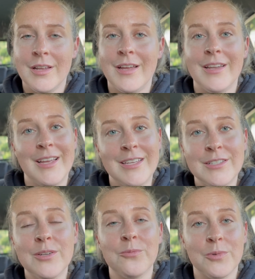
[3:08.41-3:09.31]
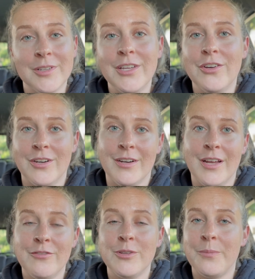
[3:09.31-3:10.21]
And is it really good
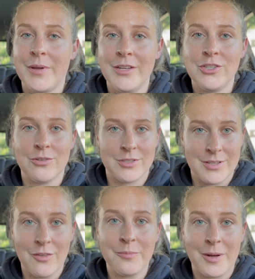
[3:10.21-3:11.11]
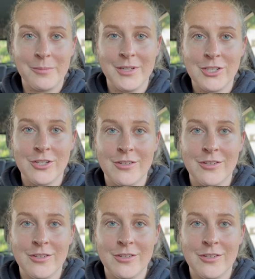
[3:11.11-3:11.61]
enough to pitch or self-publish?